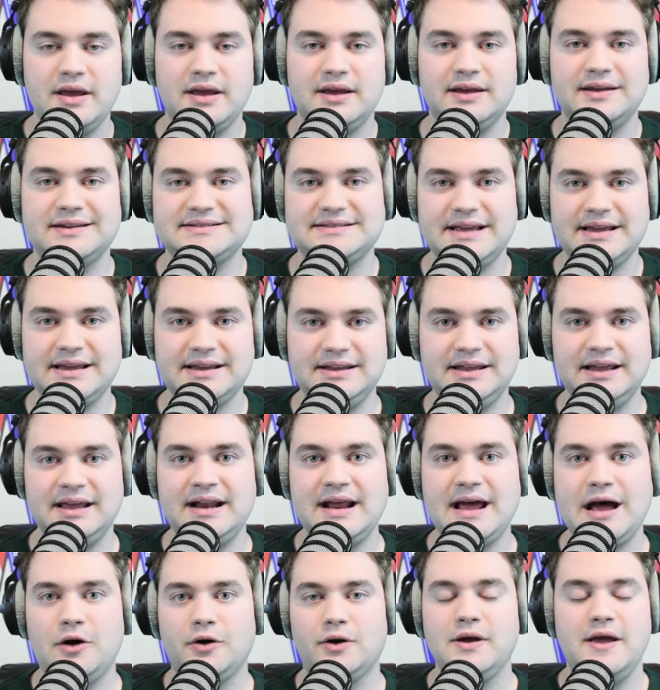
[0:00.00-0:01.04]
is they get
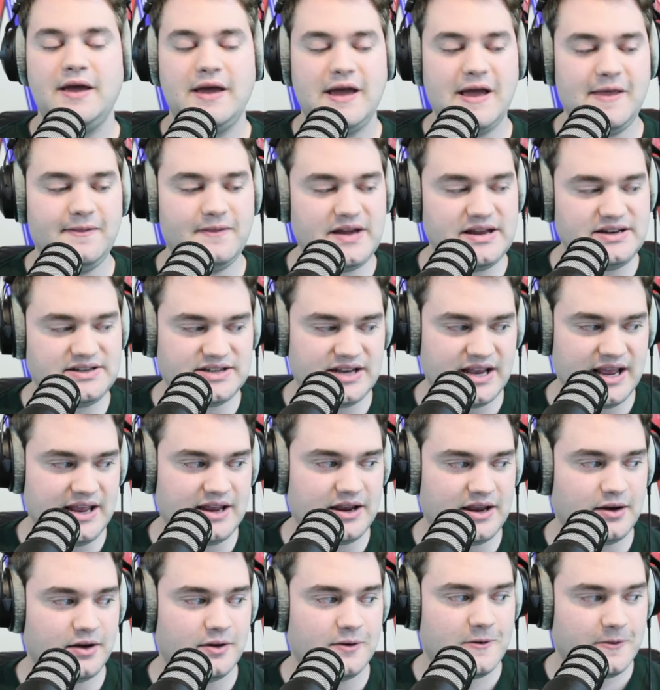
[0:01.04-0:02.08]
out and they
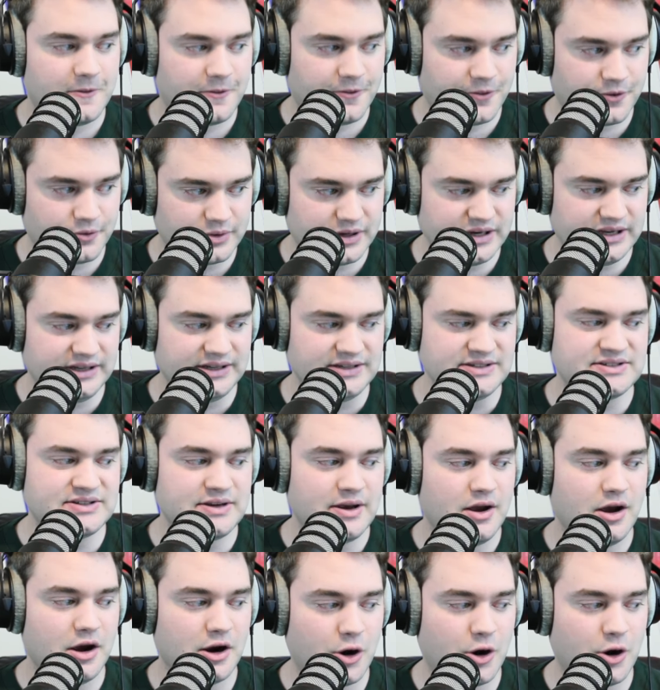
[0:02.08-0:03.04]
take threes.